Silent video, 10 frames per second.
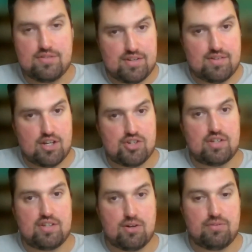to
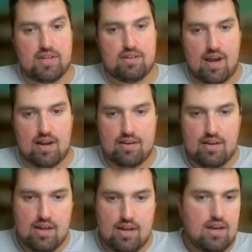initially start the attack.
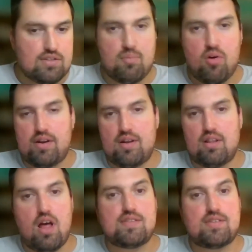So they brought
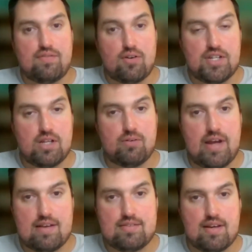in lots of
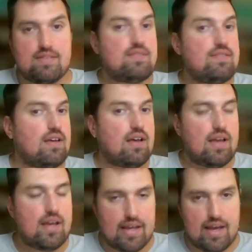artillery assets.
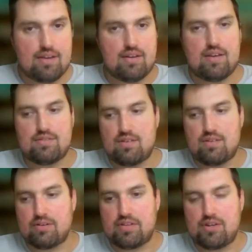As
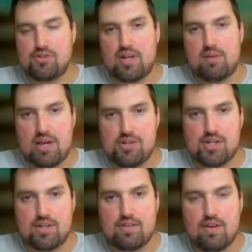Dr. Stanciu had
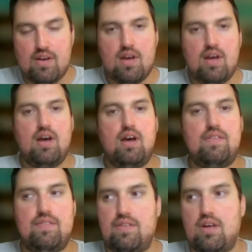mentioned,
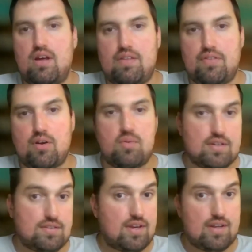there
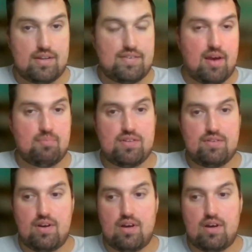was an attempt